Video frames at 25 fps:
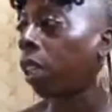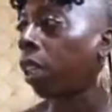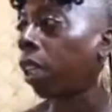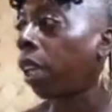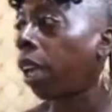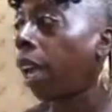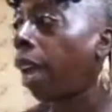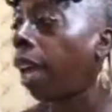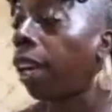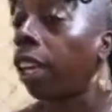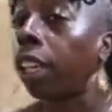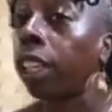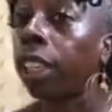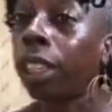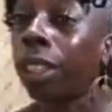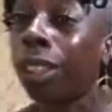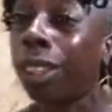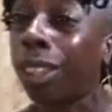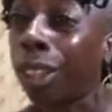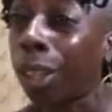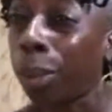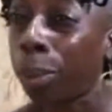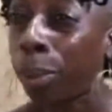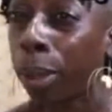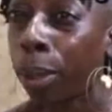and a
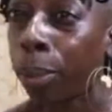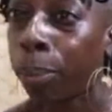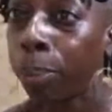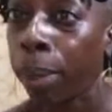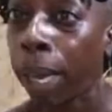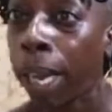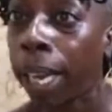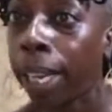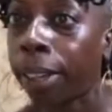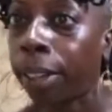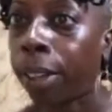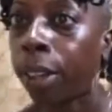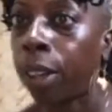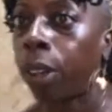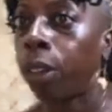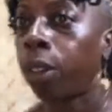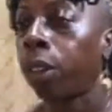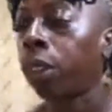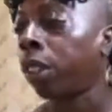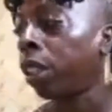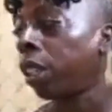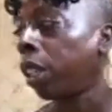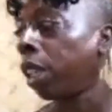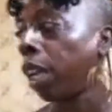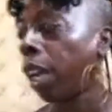little bit of mango.
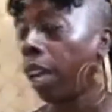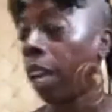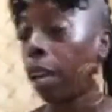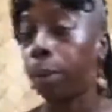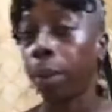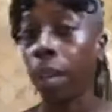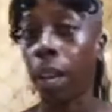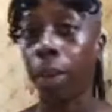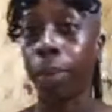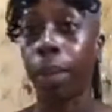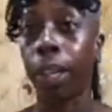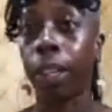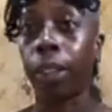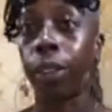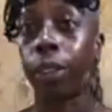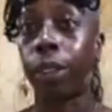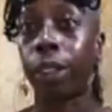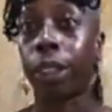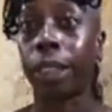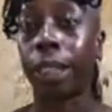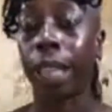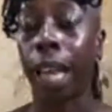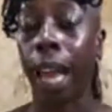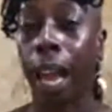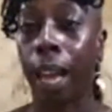And I'm going to have my little
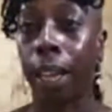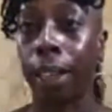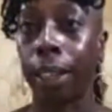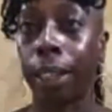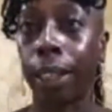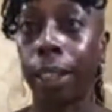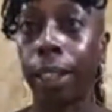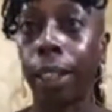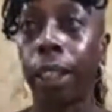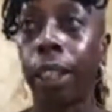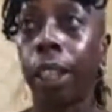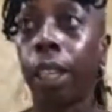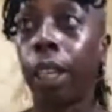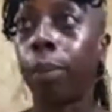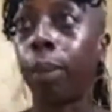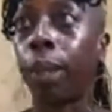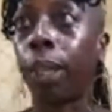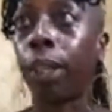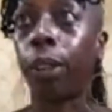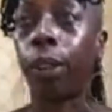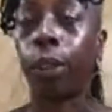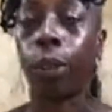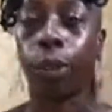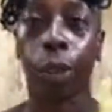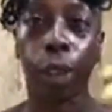salad and my
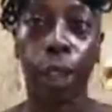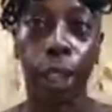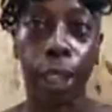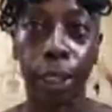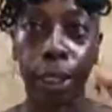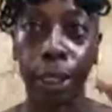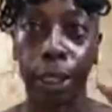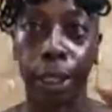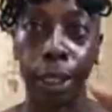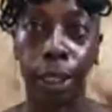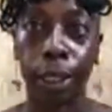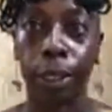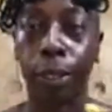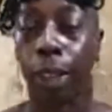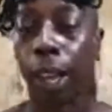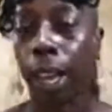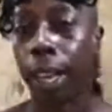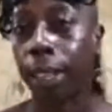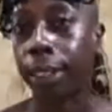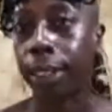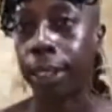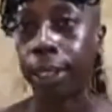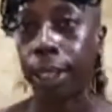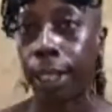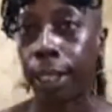little raisins. If I have
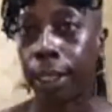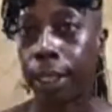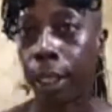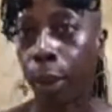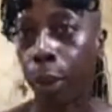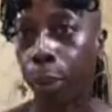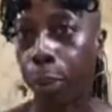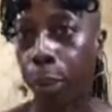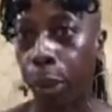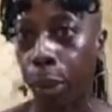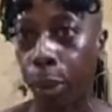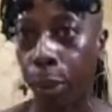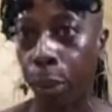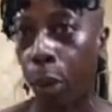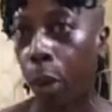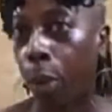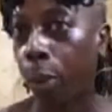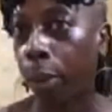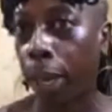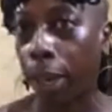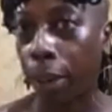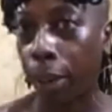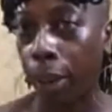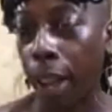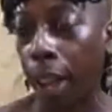seeds, I would put them on, but
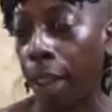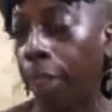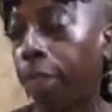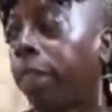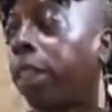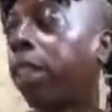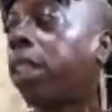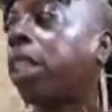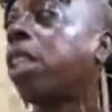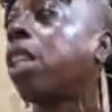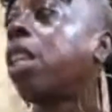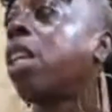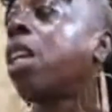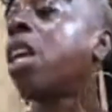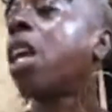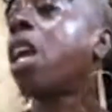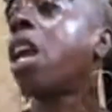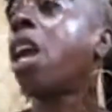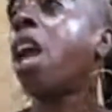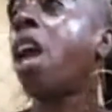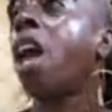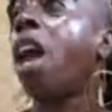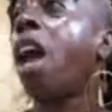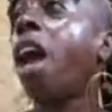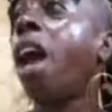I don't have.
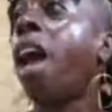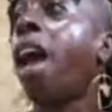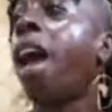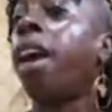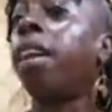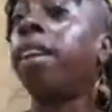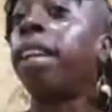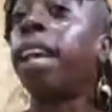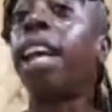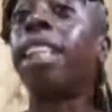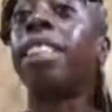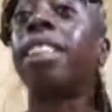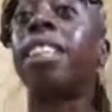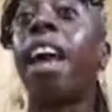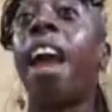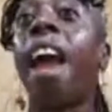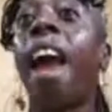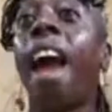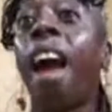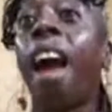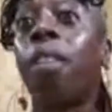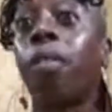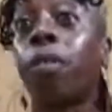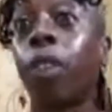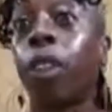And that's
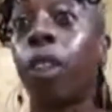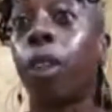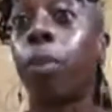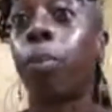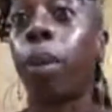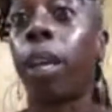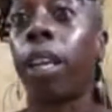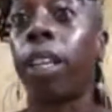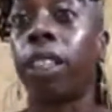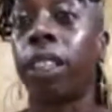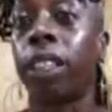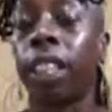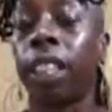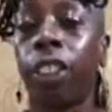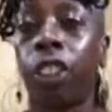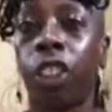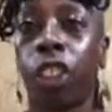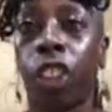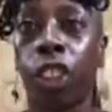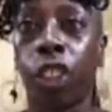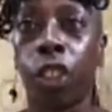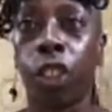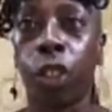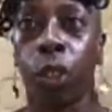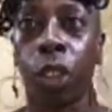after the meditation
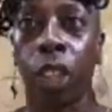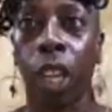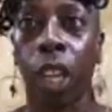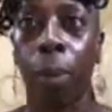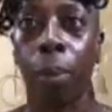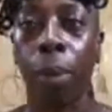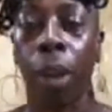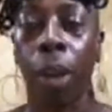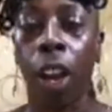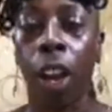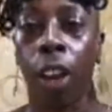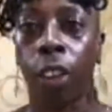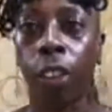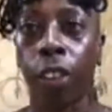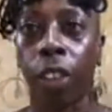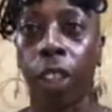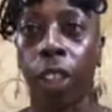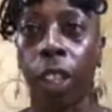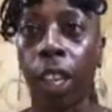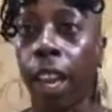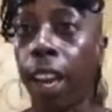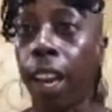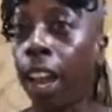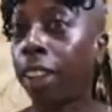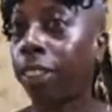because usually I'm hungry.
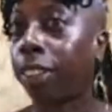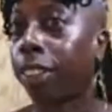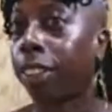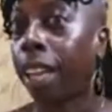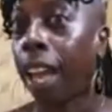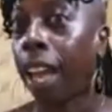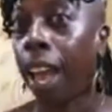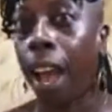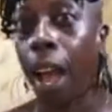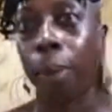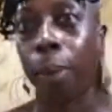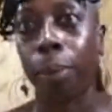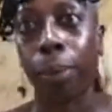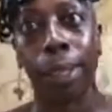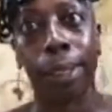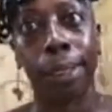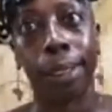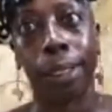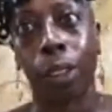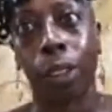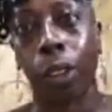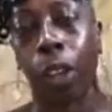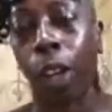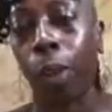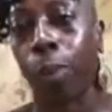And after that, I'm getting
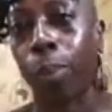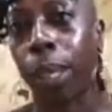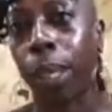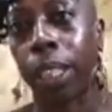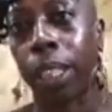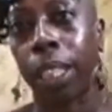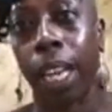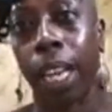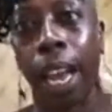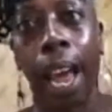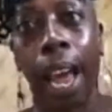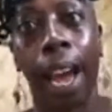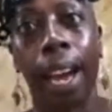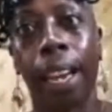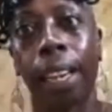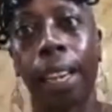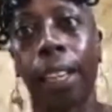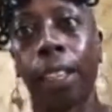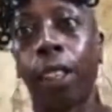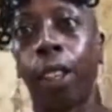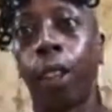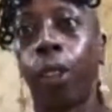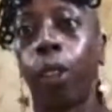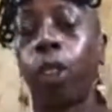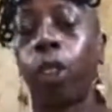started my day. I got to
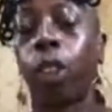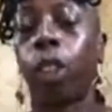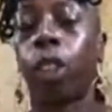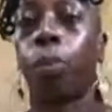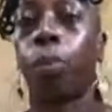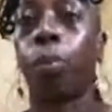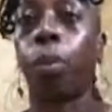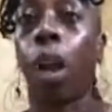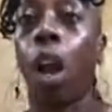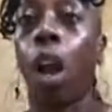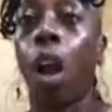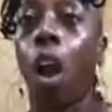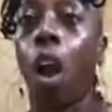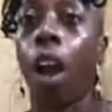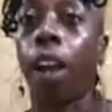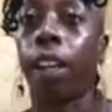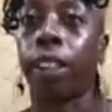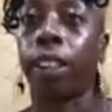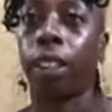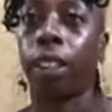go to Mahogany